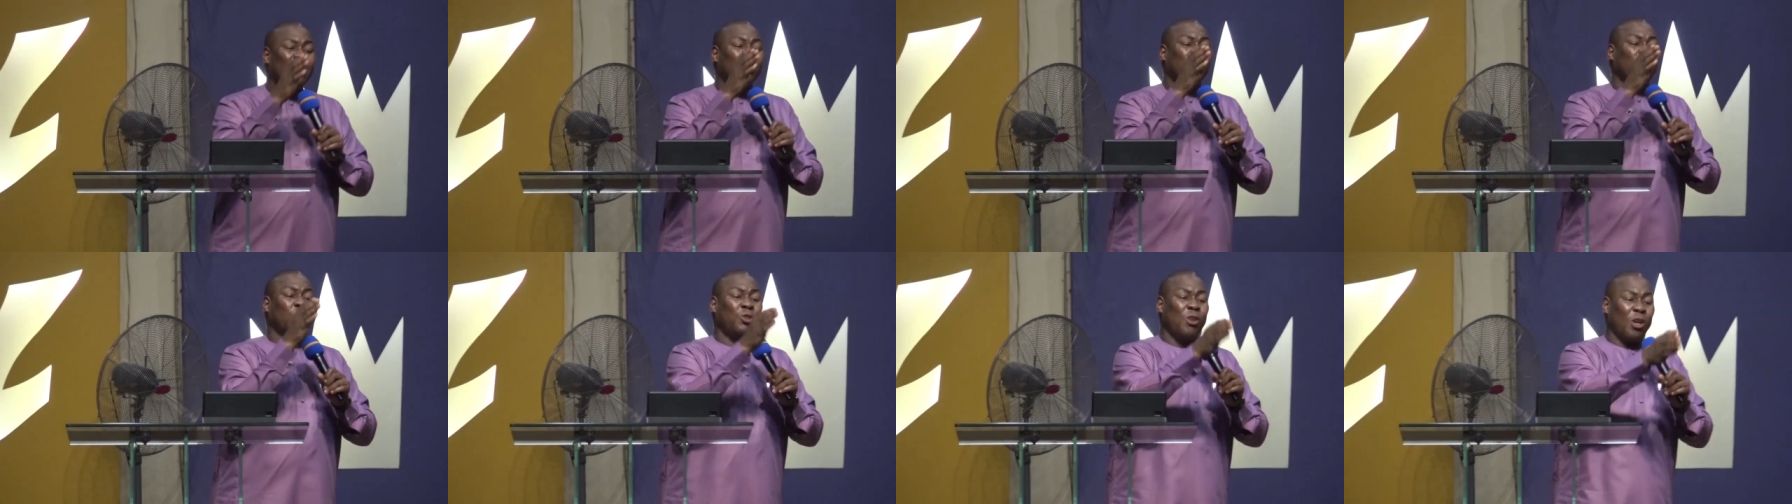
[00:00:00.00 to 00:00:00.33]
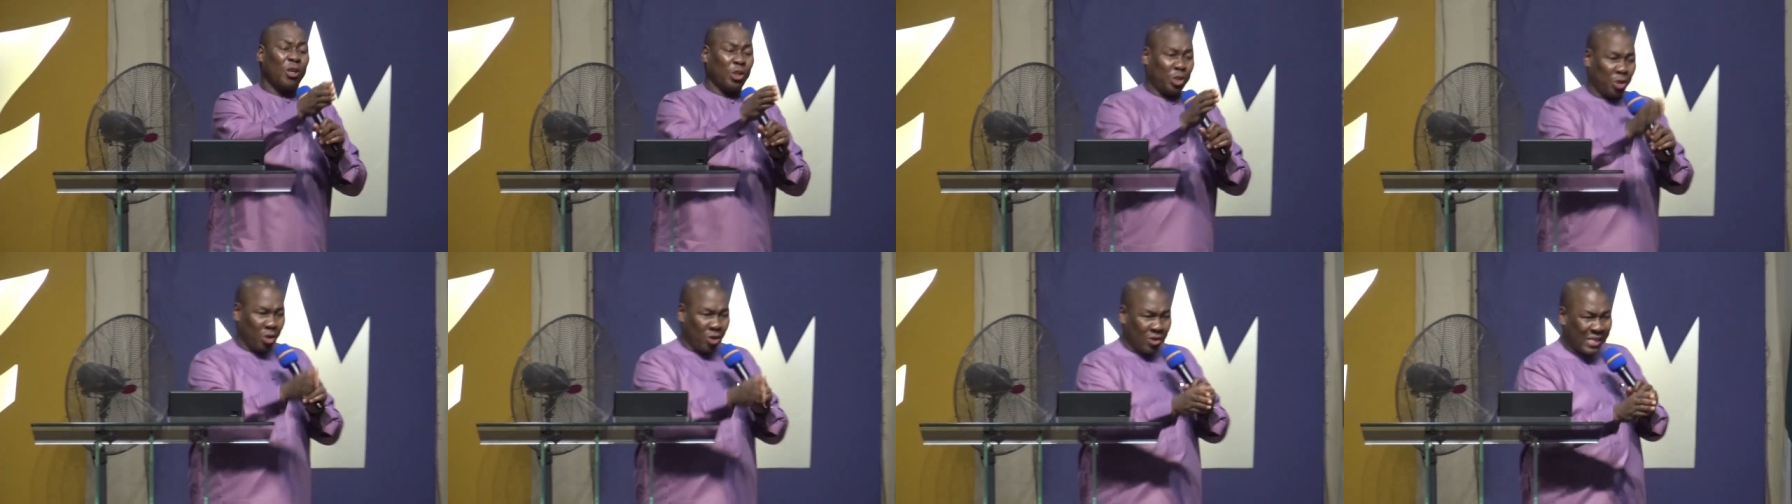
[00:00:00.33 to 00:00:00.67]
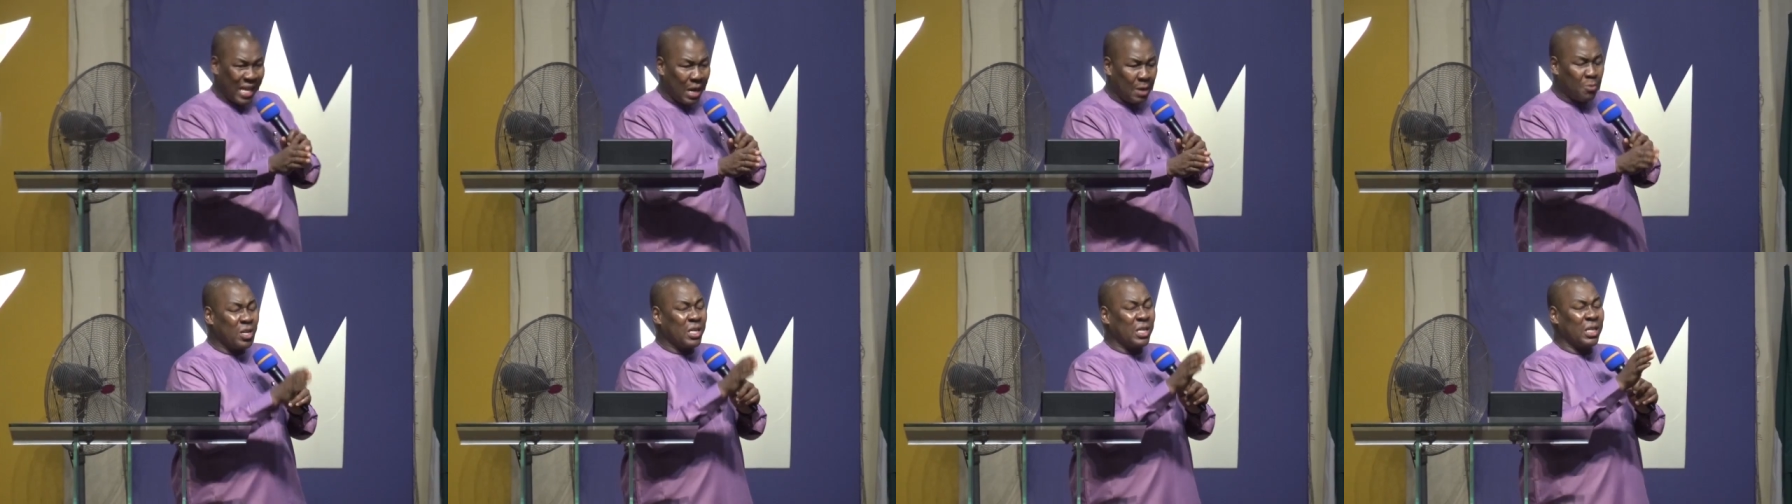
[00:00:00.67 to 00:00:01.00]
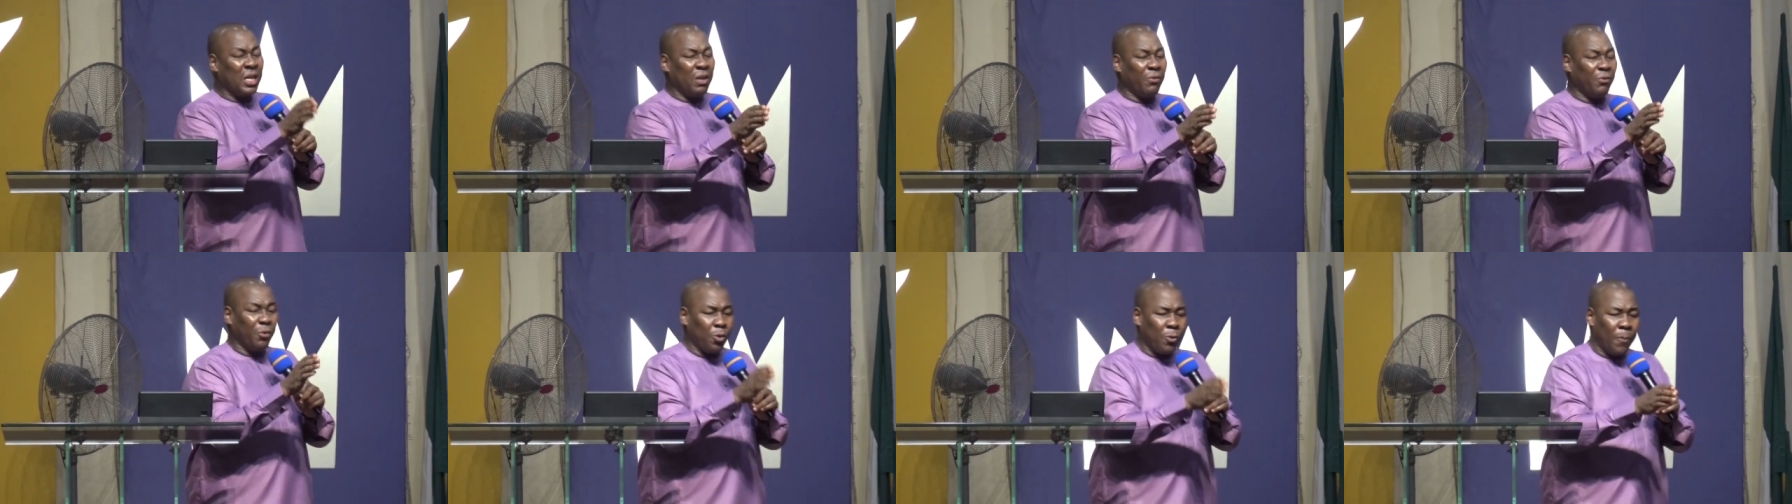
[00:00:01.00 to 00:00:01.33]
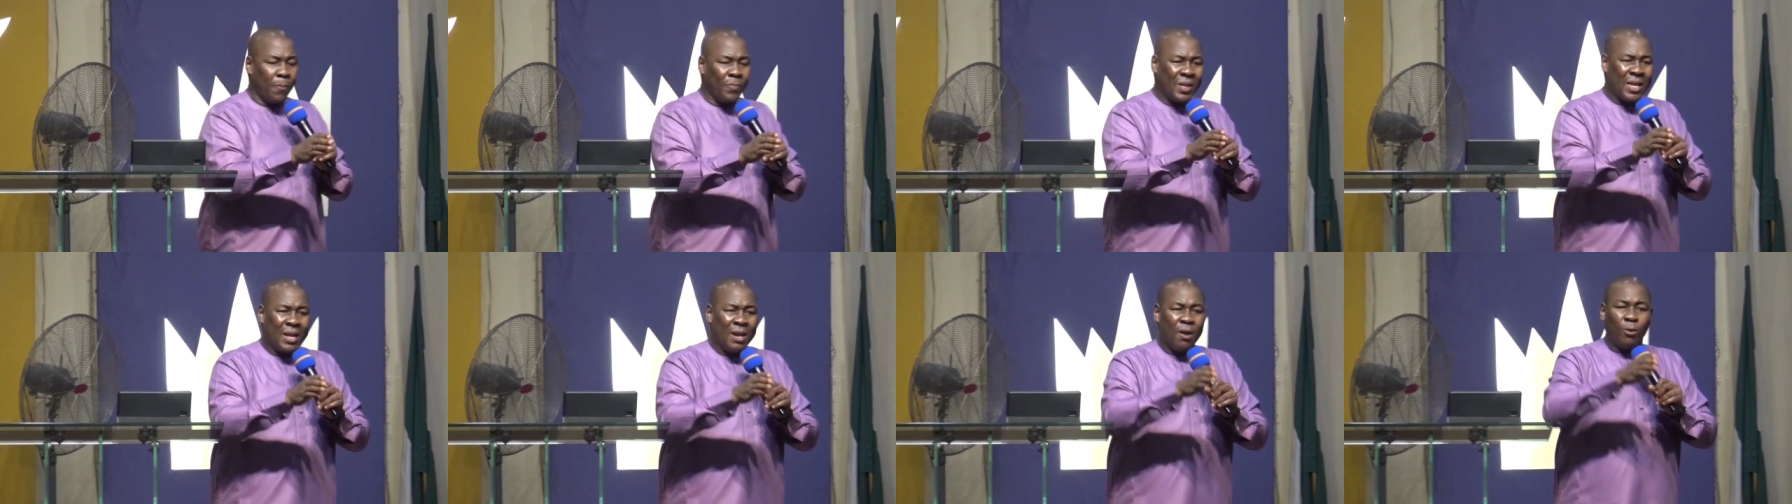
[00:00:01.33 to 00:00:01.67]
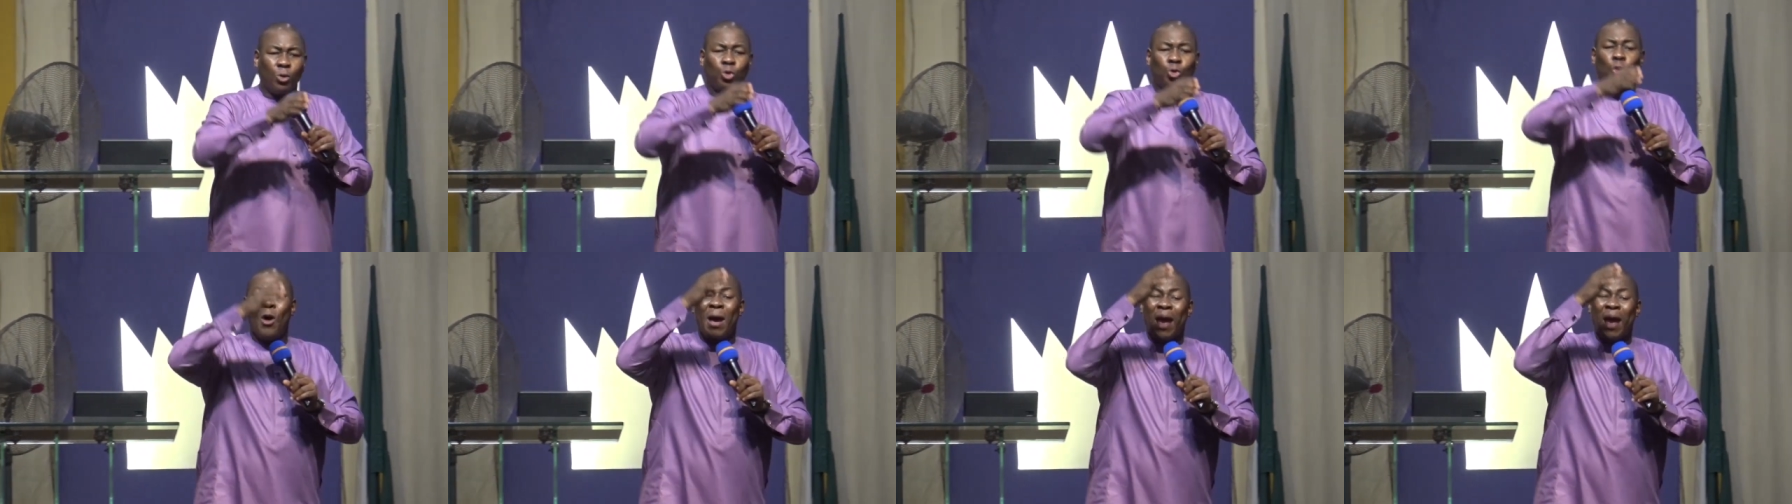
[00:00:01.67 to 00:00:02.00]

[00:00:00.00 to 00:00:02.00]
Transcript: instructions that will give you to